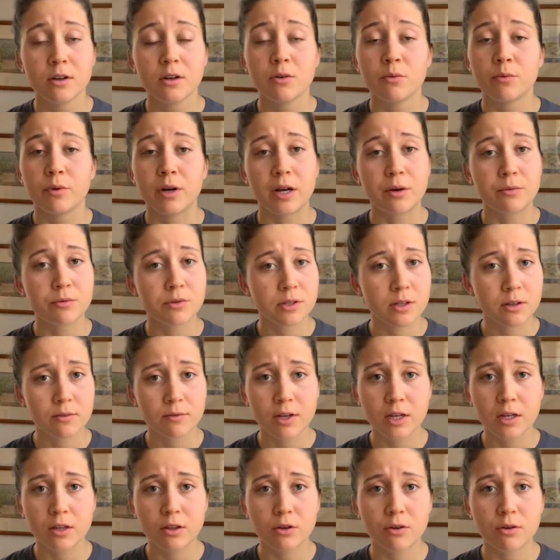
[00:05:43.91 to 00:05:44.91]
When I was
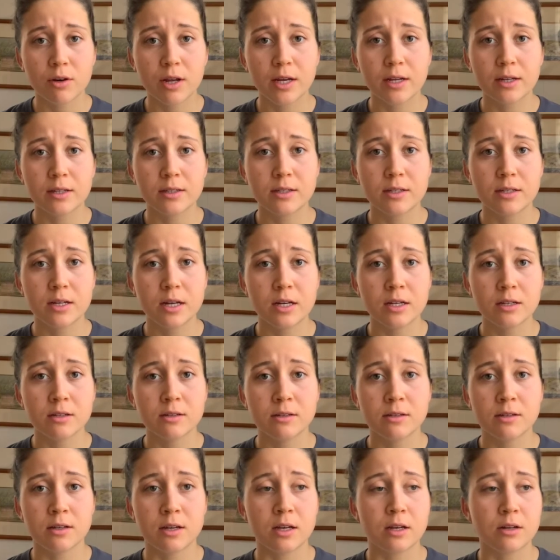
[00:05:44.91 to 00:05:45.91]
living in the United
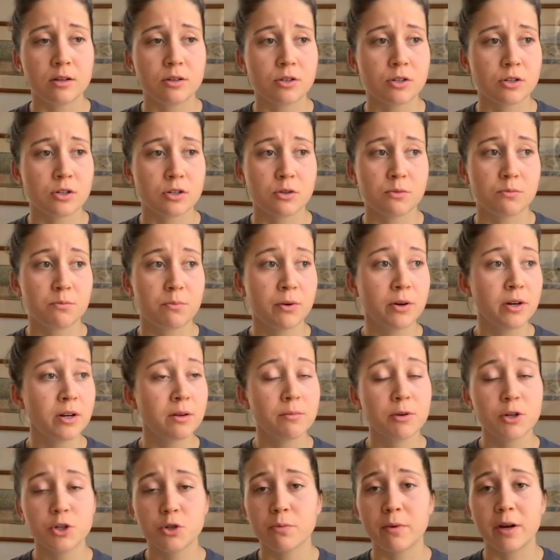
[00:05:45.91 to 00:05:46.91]
States and just pretty
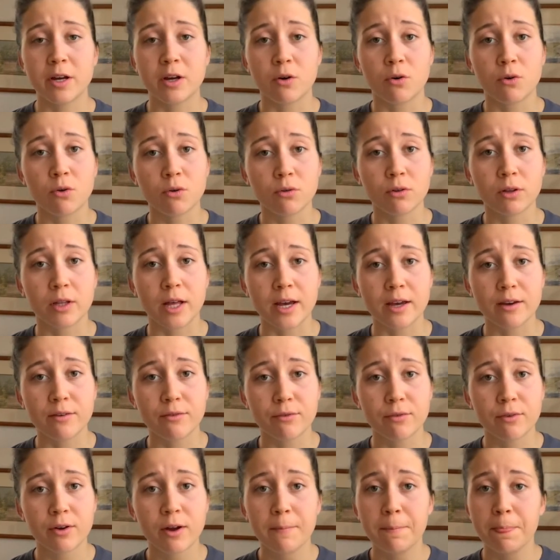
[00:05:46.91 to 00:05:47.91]
much my whole
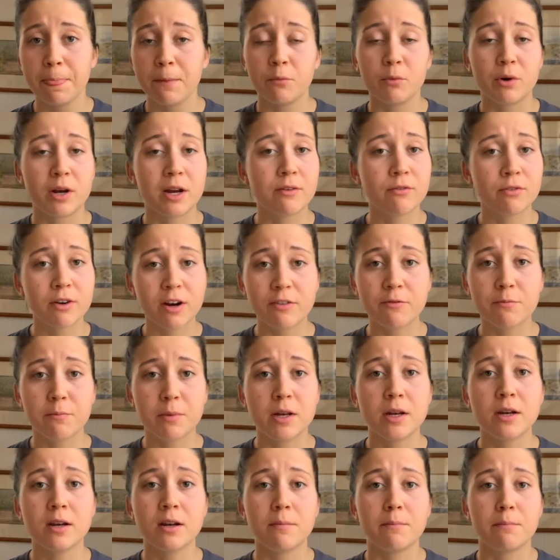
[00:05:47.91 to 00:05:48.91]
life, whenever I've
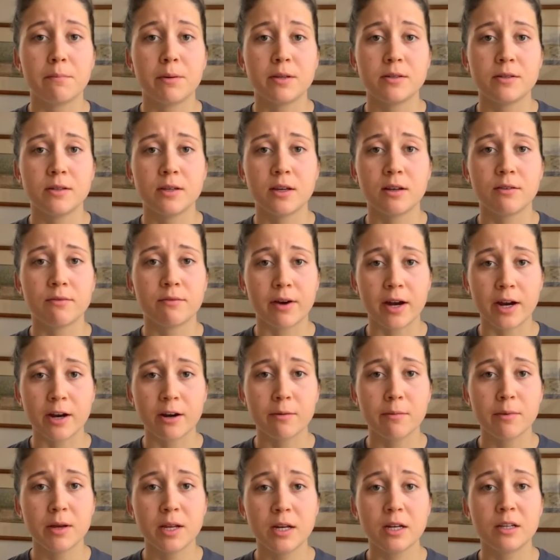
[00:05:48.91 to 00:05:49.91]
been in a busy
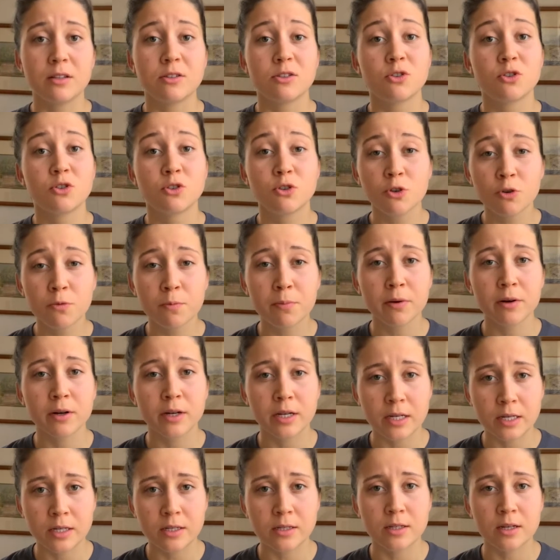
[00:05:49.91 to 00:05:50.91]
environment, it's super
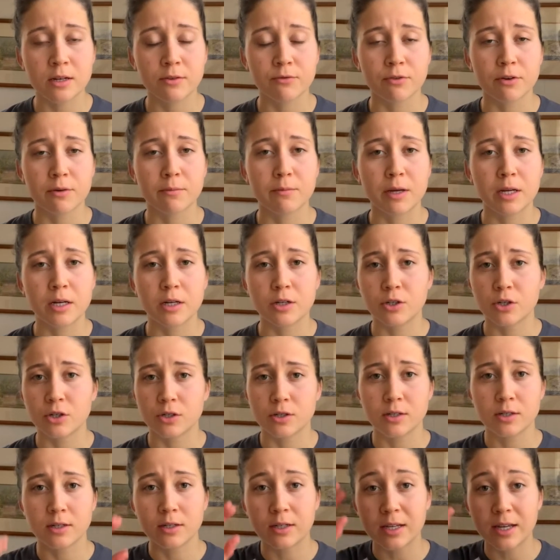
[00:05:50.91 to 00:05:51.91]
easy for me to
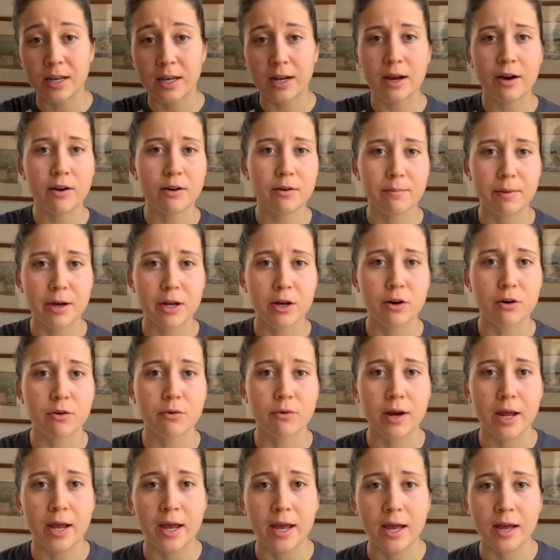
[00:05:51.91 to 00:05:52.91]
just get out of my
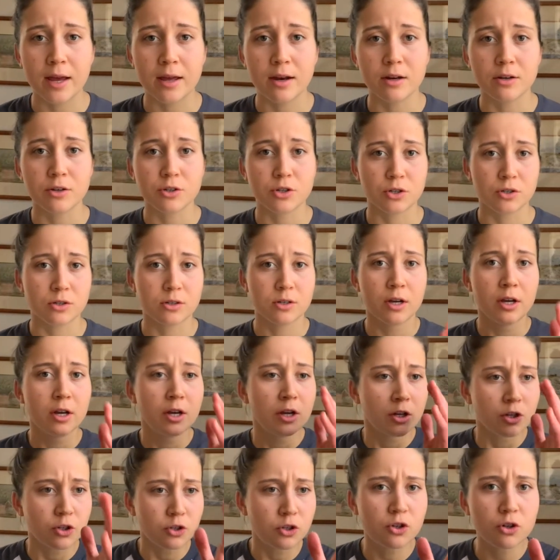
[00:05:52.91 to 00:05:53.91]
own head and just
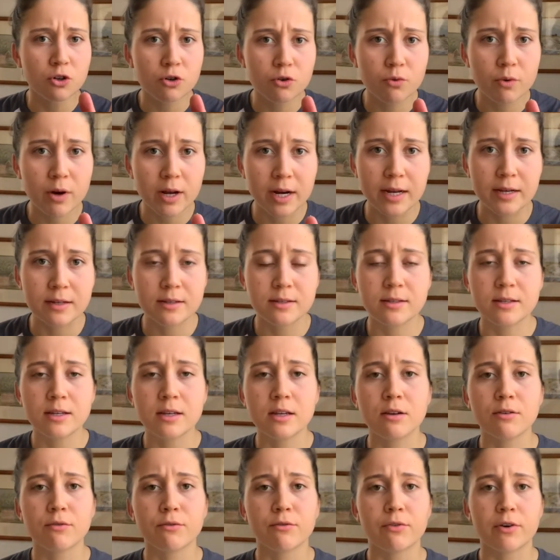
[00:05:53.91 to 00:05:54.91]
do what I
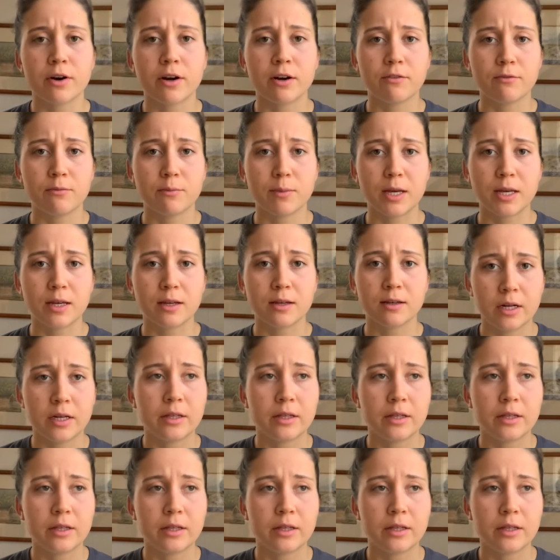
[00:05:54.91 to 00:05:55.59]
see in front of me.